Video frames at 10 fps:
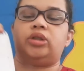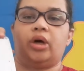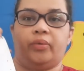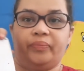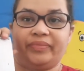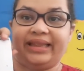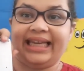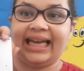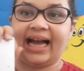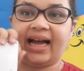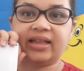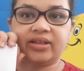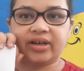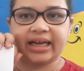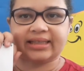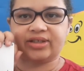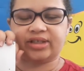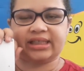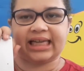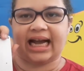So the other
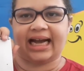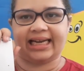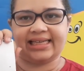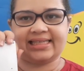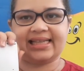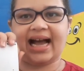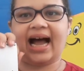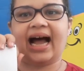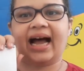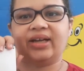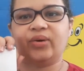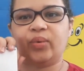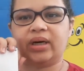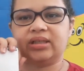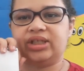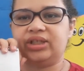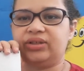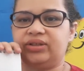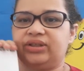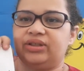exercise I want
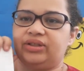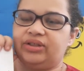you to